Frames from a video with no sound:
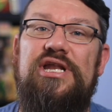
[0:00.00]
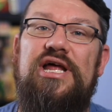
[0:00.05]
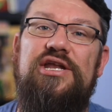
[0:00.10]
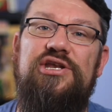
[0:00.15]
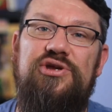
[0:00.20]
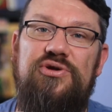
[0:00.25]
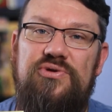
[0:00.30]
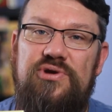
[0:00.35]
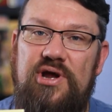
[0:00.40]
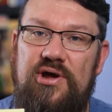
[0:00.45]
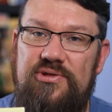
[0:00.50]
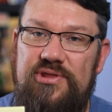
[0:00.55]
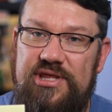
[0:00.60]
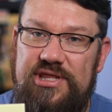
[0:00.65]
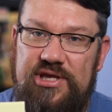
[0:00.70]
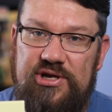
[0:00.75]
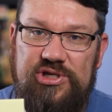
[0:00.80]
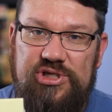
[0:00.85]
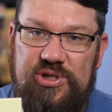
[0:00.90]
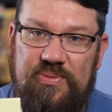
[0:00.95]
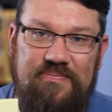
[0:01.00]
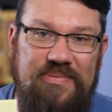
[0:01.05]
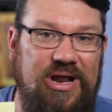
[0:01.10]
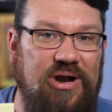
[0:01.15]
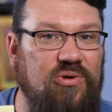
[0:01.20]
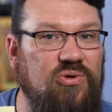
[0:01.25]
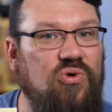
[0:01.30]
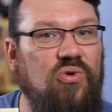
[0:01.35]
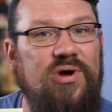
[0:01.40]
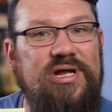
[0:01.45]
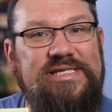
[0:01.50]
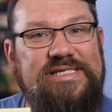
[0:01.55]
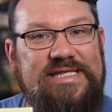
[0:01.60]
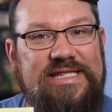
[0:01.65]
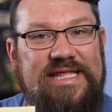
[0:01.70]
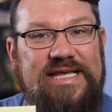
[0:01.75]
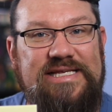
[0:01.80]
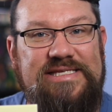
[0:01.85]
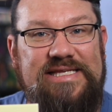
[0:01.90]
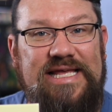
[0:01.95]
I do know that there's some metal coins
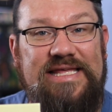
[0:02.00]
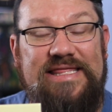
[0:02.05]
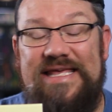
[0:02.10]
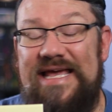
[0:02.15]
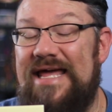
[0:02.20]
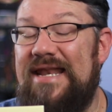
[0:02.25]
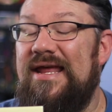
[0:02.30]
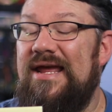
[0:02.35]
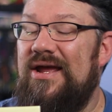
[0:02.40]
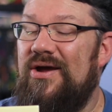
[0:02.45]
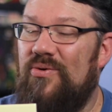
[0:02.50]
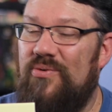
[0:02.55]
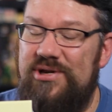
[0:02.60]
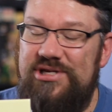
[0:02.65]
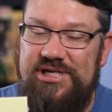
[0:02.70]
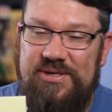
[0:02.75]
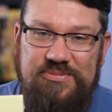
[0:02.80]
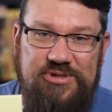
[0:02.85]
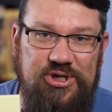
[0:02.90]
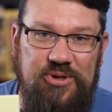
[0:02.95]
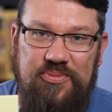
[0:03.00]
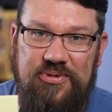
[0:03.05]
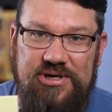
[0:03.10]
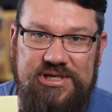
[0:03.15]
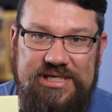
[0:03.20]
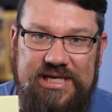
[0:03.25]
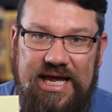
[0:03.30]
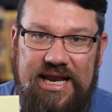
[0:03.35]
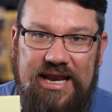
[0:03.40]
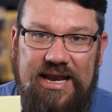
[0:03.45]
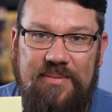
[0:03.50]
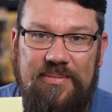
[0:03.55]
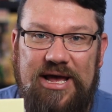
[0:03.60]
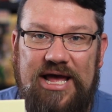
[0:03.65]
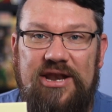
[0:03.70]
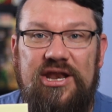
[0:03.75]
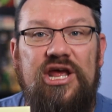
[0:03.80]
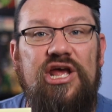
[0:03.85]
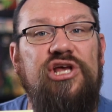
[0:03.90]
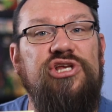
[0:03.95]
and things like that, which I'm super excited
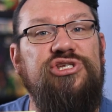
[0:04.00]
about.